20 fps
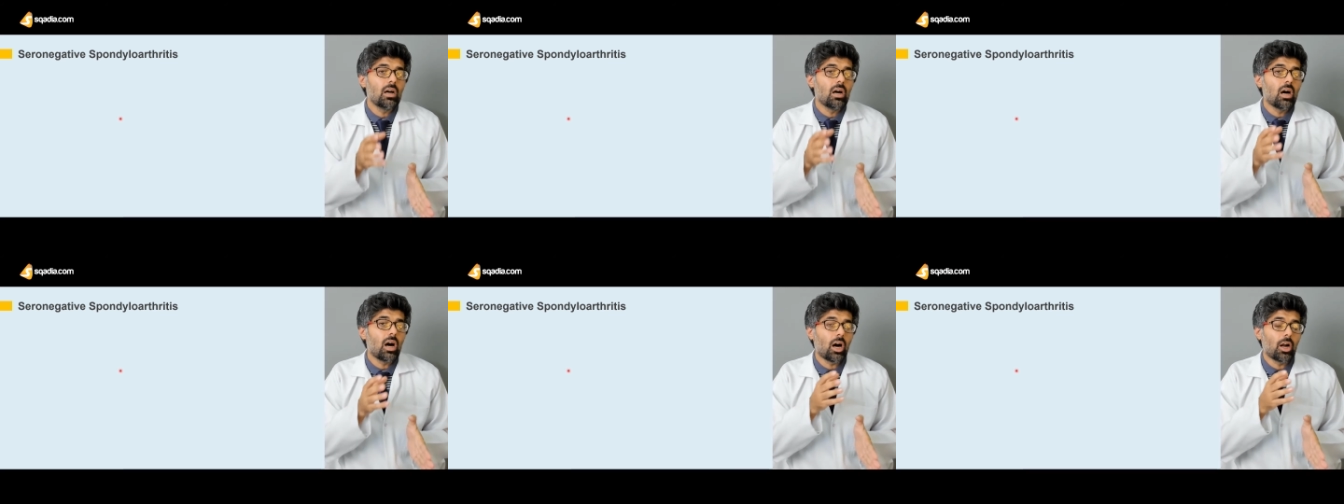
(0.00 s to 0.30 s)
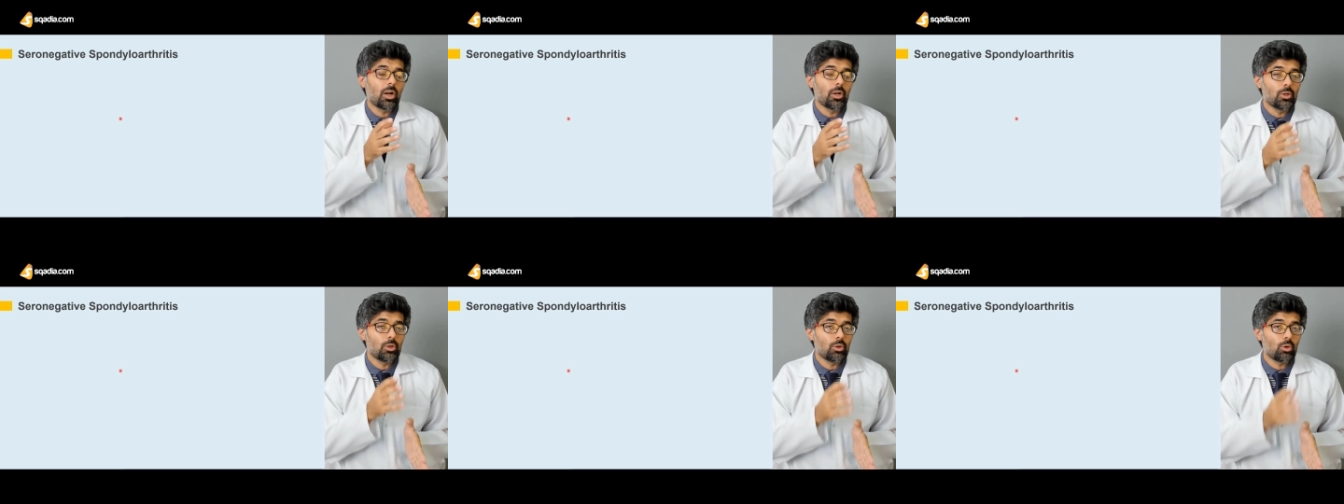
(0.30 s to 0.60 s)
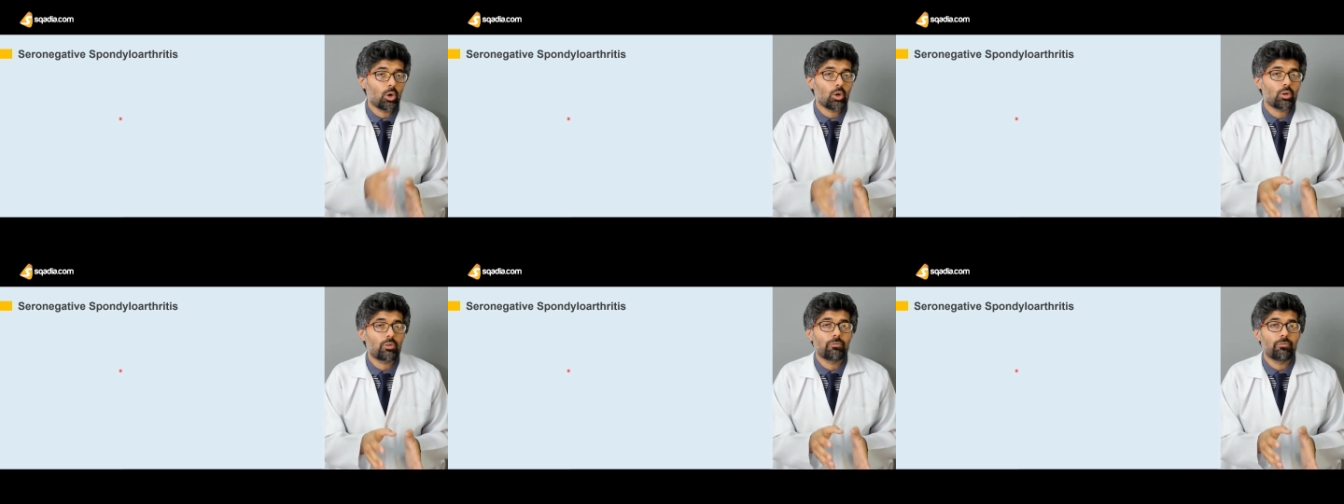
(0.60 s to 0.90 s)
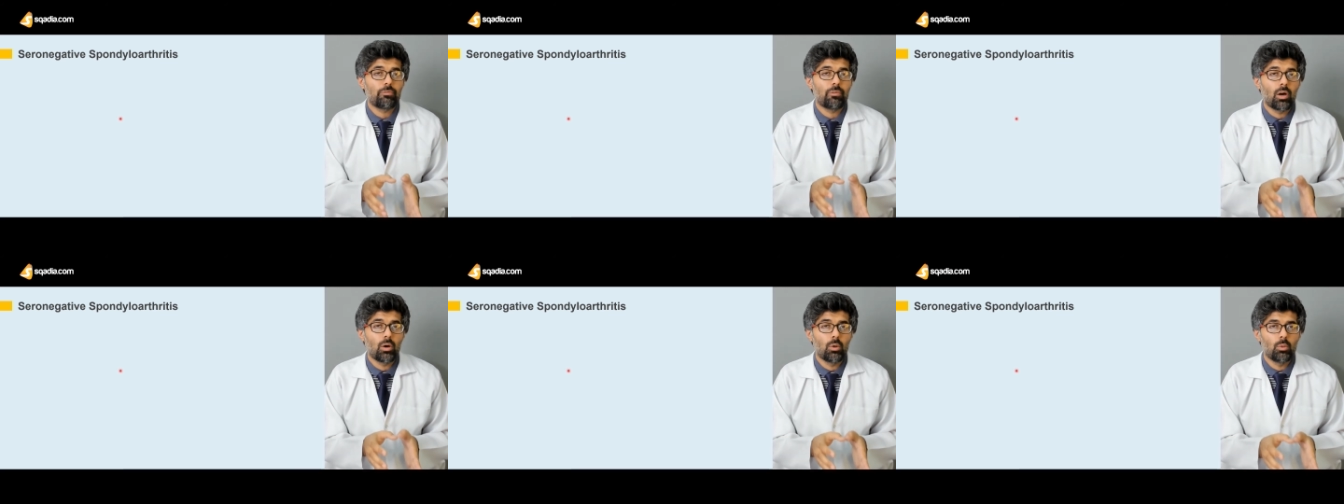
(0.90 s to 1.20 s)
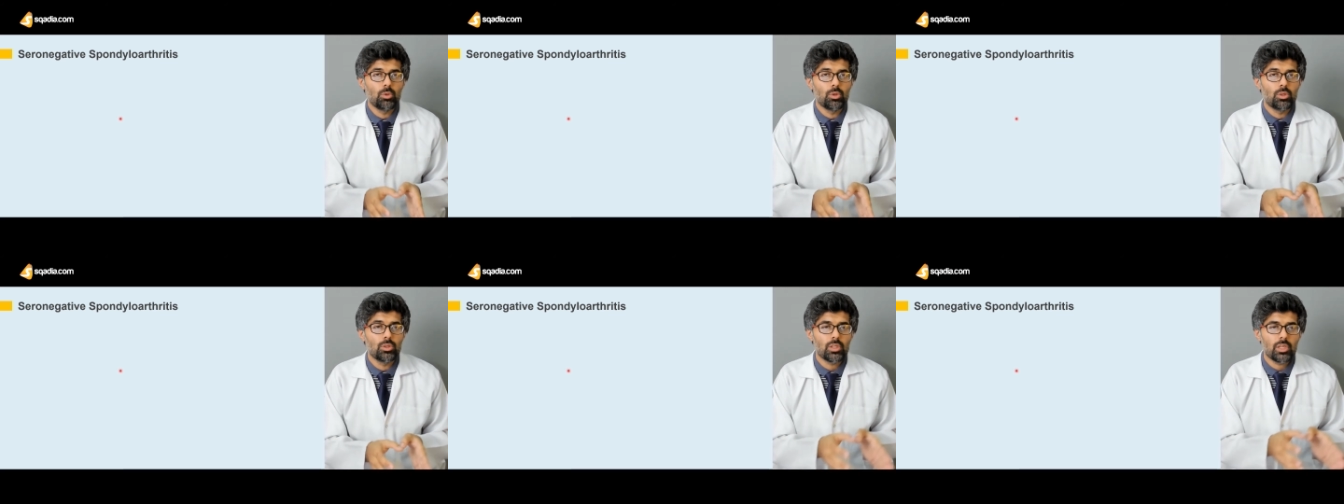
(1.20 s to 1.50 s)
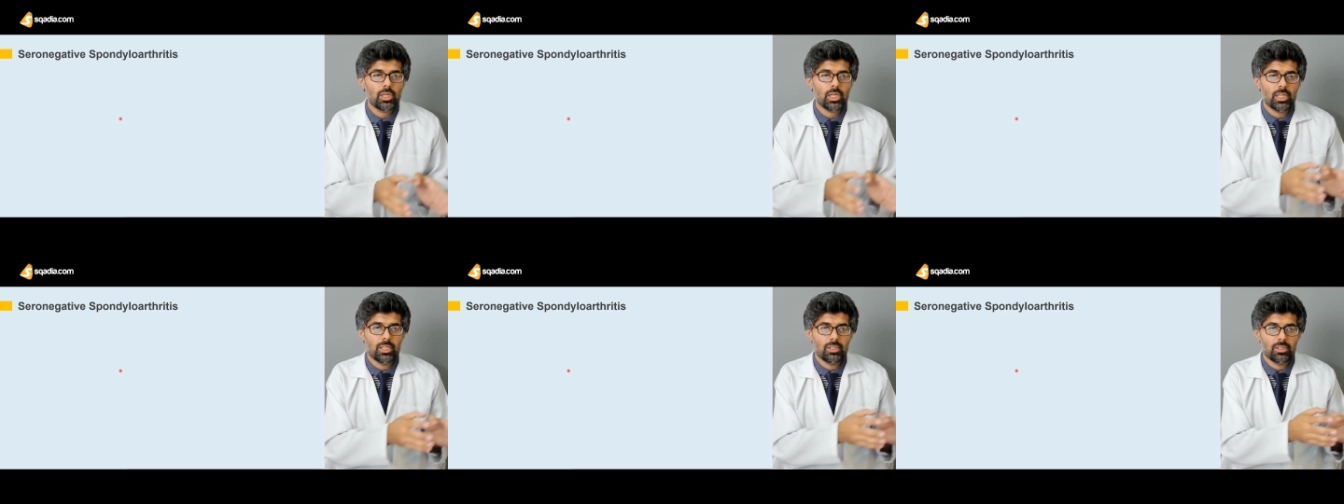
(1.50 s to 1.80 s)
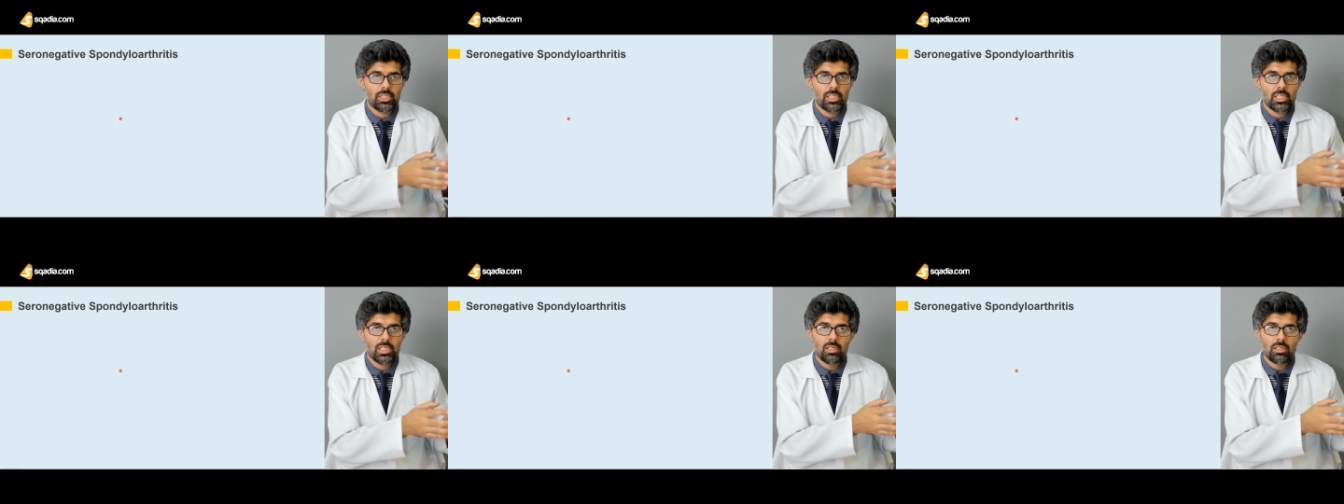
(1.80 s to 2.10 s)
are not found in
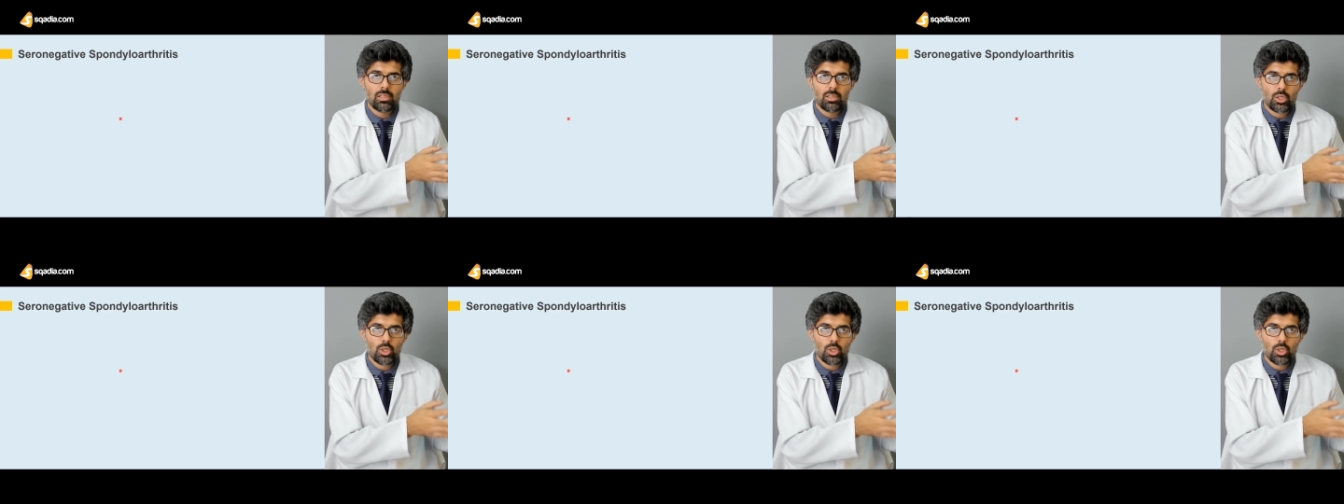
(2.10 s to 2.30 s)
the